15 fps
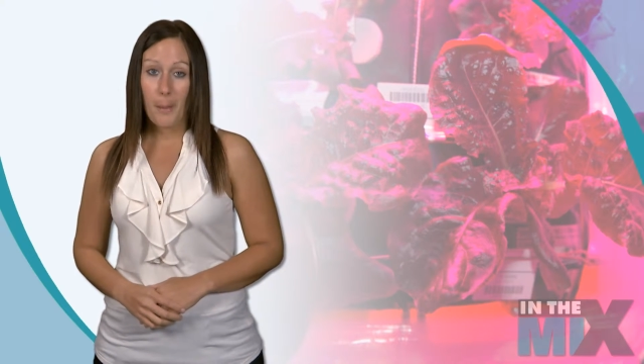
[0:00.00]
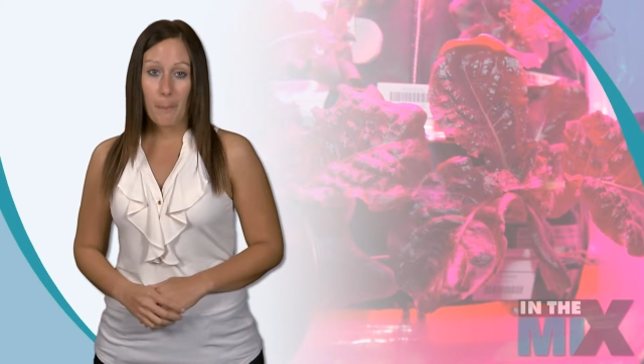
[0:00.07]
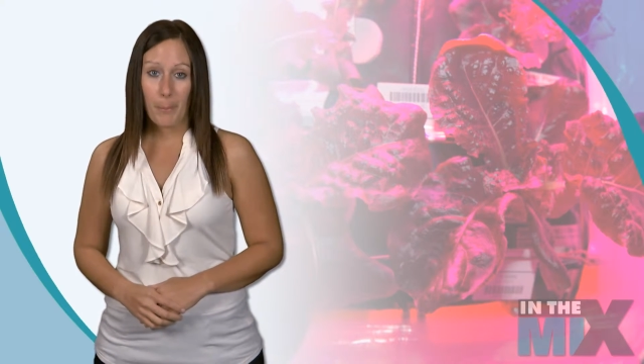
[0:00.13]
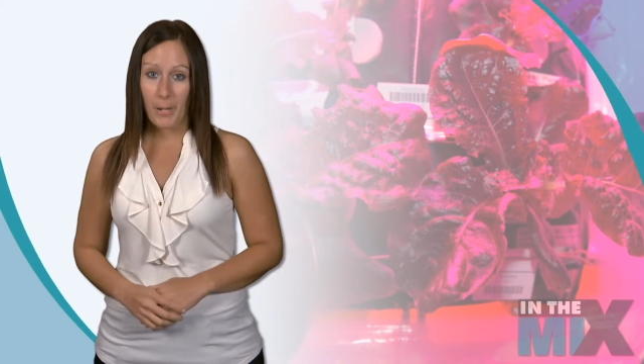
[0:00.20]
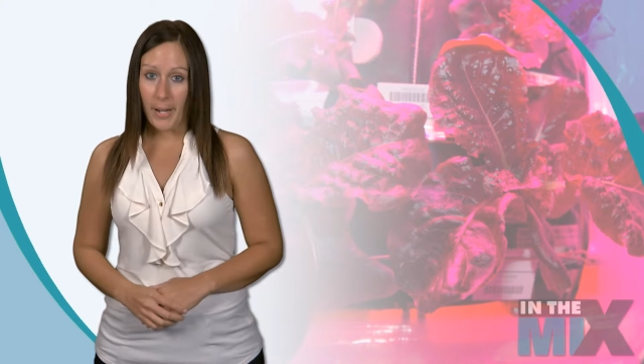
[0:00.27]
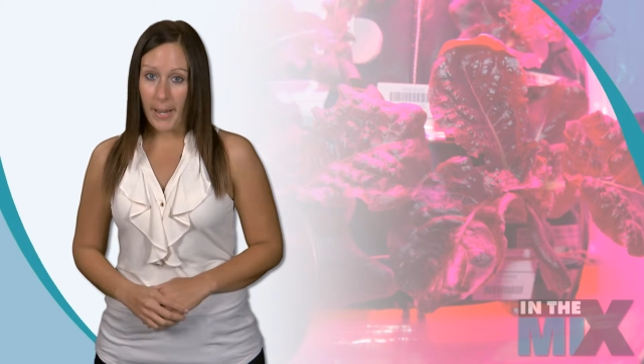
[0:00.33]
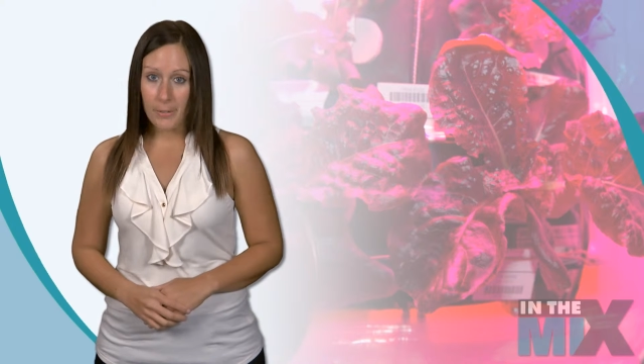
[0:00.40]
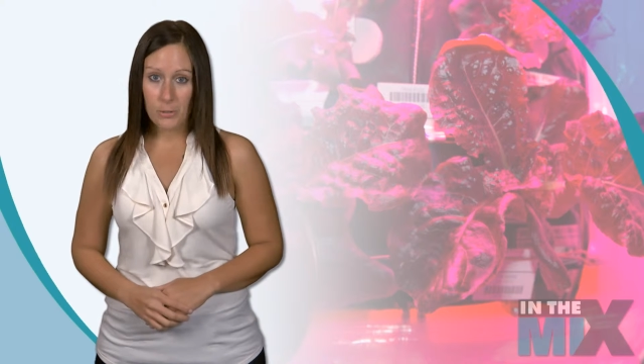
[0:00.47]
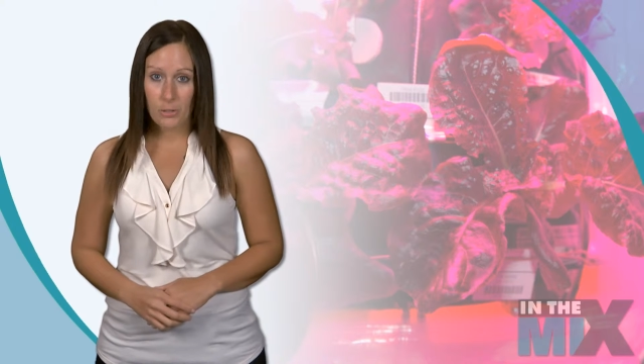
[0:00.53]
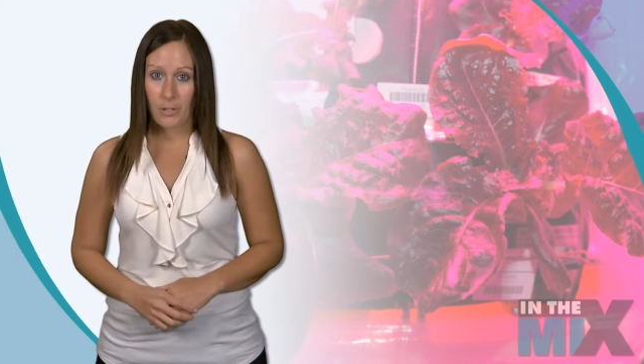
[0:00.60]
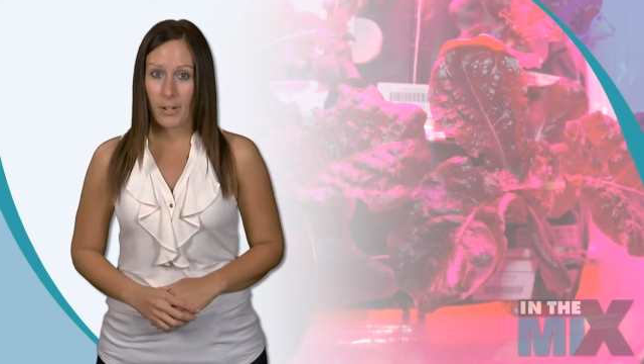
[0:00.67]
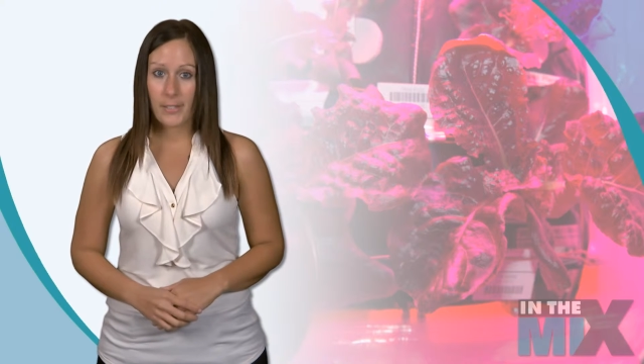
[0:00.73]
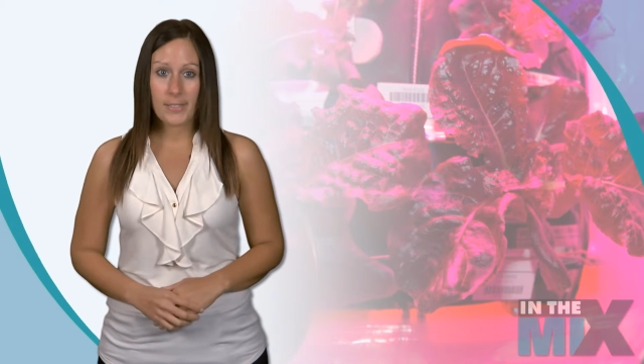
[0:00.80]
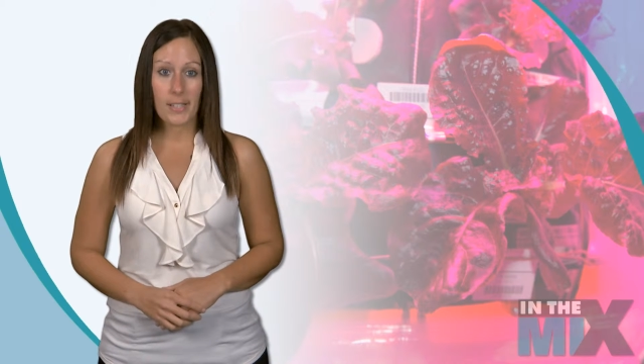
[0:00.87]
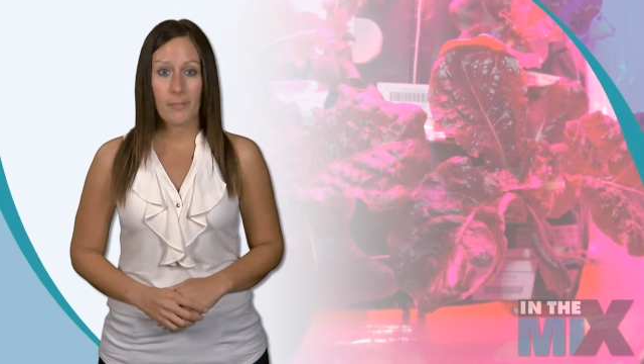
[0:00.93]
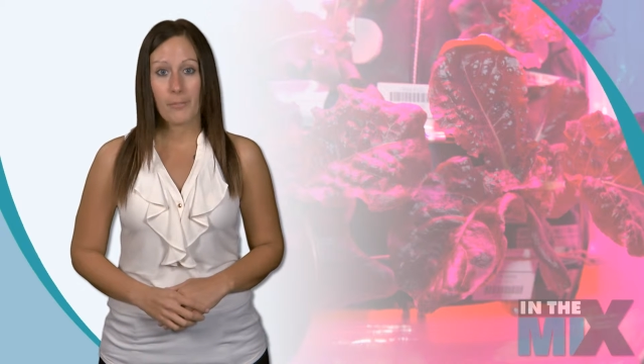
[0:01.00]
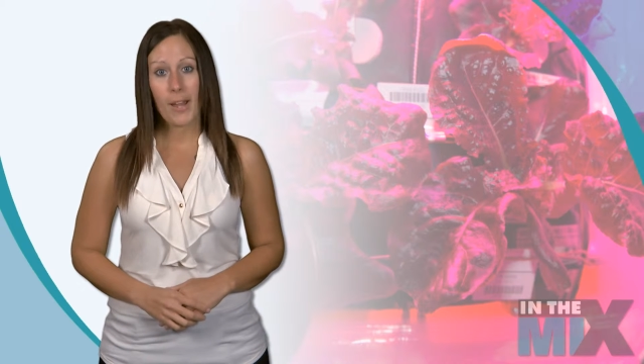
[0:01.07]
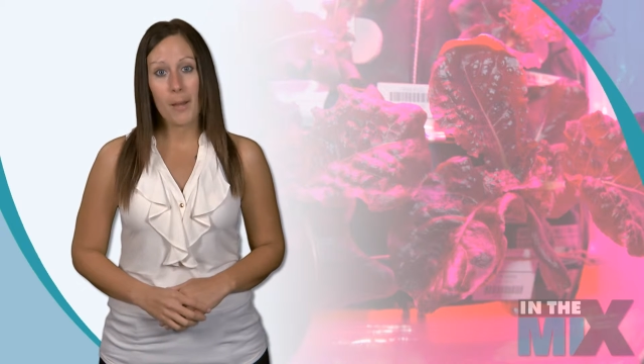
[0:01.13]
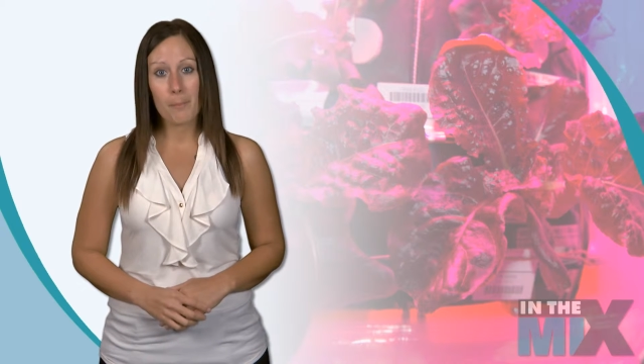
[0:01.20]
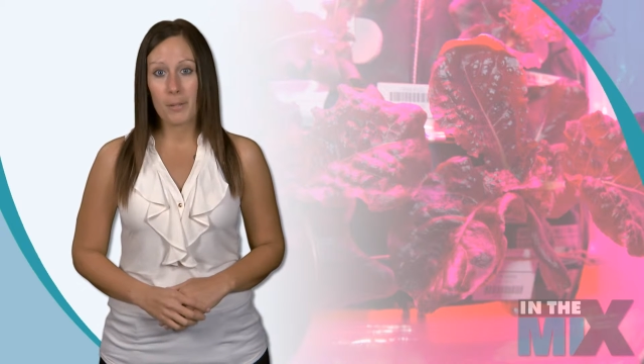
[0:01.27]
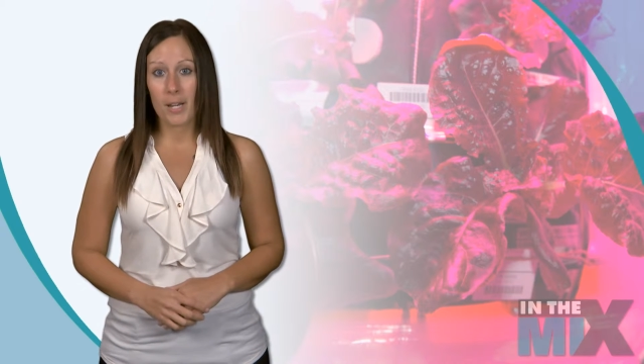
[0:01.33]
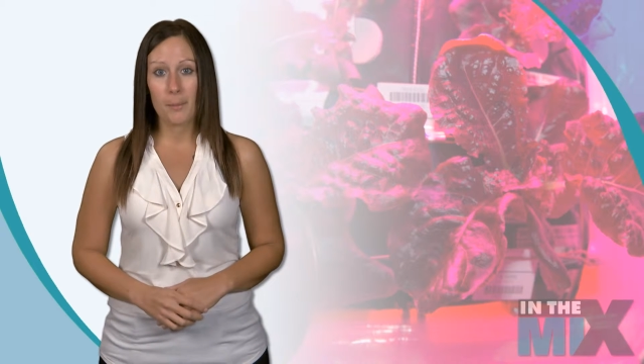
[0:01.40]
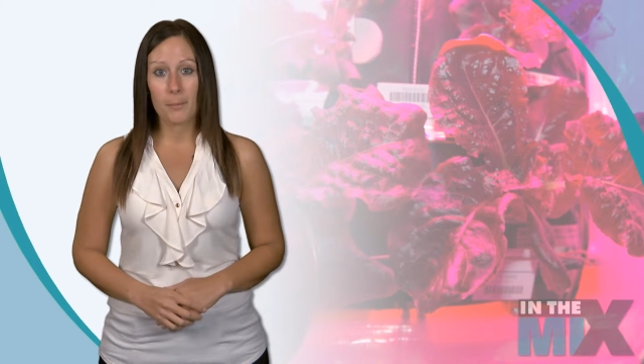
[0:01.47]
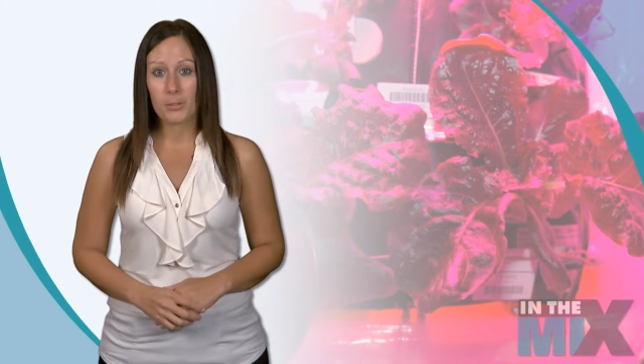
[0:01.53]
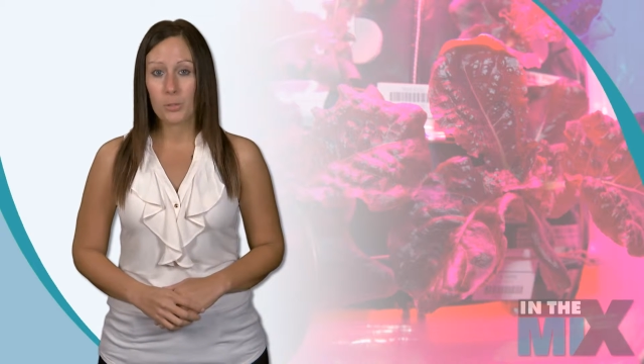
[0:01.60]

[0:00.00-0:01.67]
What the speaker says: but astronauts have not been able